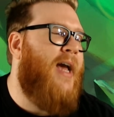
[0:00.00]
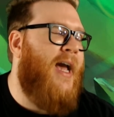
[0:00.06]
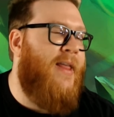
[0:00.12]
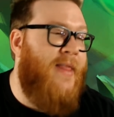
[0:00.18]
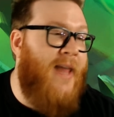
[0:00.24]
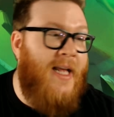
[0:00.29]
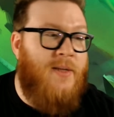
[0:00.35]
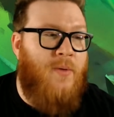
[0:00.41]

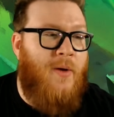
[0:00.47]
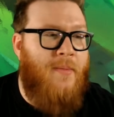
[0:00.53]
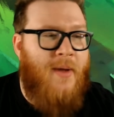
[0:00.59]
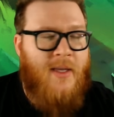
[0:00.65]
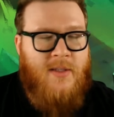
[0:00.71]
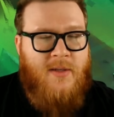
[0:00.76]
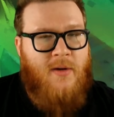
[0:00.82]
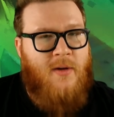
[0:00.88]
And that's what
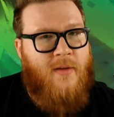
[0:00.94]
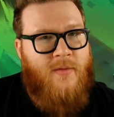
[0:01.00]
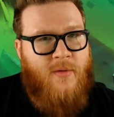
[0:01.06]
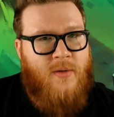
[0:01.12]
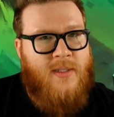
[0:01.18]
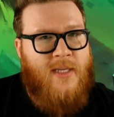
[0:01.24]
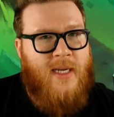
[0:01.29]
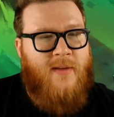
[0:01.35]
made Skull
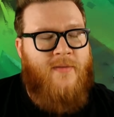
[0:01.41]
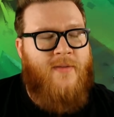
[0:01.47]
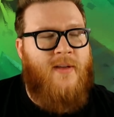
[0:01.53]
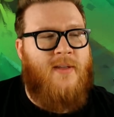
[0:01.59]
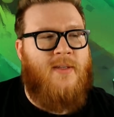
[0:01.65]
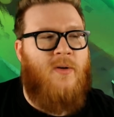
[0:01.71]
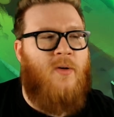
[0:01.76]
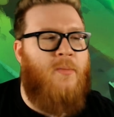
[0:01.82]
of Gul'dan
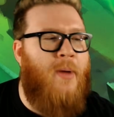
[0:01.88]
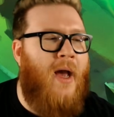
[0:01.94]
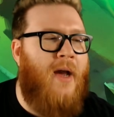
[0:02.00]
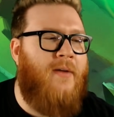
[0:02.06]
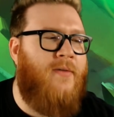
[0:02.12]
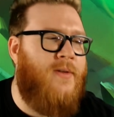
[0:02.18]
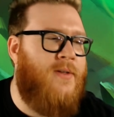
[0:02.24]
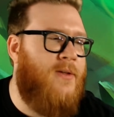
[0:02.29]
feel so
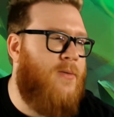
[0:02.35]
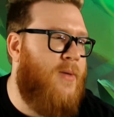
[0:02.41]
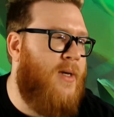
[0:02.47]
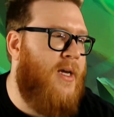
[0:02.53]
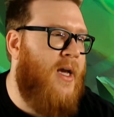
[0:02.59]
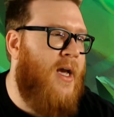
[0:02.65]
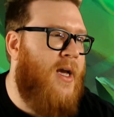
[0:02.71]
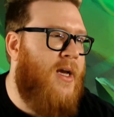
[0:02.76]
impactful to
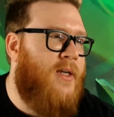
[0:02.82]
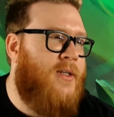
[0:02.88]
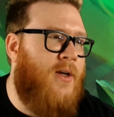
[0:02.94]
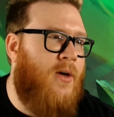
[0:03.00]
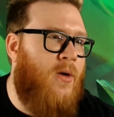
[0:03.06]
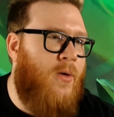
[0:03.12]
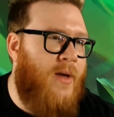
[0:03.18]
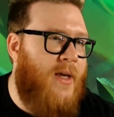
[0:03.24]
me.
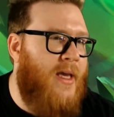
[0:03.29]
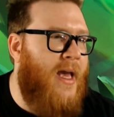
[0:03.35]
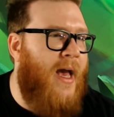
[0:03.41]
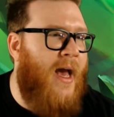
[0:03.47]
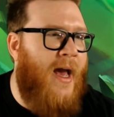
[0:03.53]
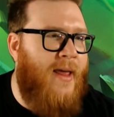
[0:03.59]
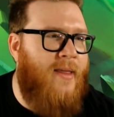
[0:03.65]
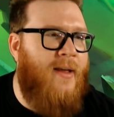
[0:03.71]
So
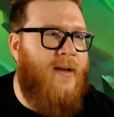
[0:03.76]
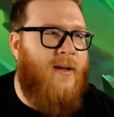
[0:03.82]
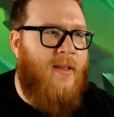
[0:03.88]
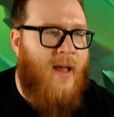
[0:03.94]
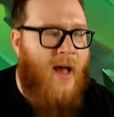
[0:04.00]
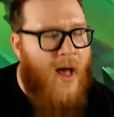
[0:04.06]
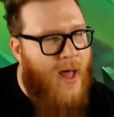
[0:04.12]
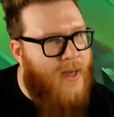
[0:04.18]
yeah, I think a
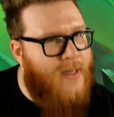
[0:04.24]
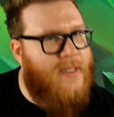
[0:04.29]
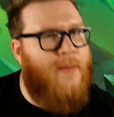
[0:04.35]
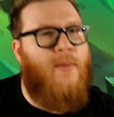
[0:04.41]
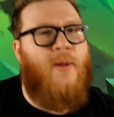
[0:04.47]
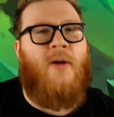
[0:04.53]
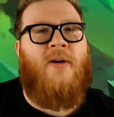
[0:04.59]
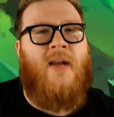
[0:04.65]
lot of
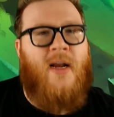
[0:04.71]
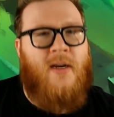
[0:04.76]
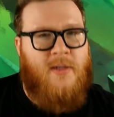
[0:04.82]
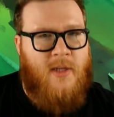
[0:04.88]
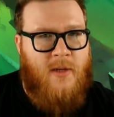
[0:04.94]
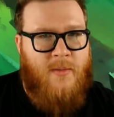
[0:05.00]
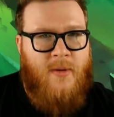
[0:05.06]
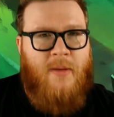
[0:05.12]
Demon Hunter are
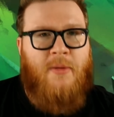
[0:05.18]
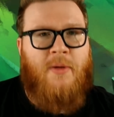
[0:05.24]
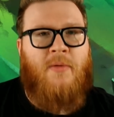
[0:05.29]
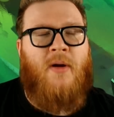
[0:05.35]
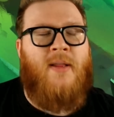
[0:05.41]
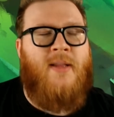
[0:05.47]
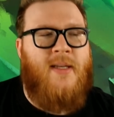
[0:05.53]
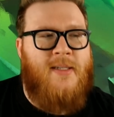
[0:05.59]
actually going to be able to
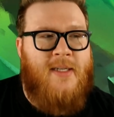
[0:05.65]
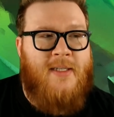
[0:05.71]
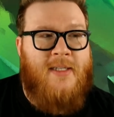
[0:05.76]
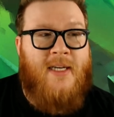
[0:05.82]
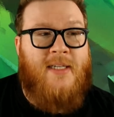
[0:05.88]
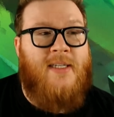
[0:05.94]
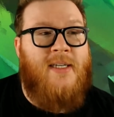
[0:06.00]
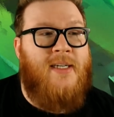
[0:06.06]
run this
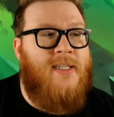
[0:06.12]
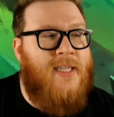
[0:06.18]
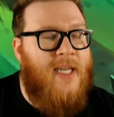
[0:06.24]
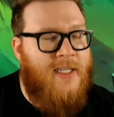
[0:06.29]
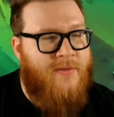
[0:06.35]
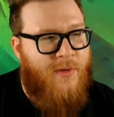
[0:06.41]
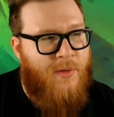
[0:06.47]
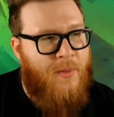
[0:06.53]
as a
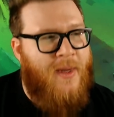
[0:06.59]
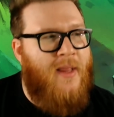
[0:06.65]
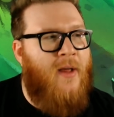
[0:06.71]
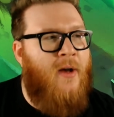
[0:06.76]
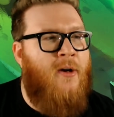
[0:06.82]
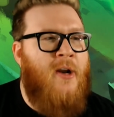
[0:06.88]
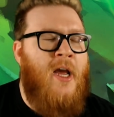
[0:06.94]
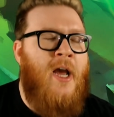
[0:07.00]
successful
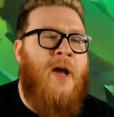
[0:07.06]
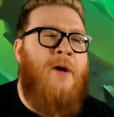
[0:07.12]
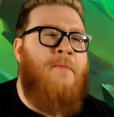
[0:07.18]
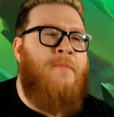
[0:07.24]
reload.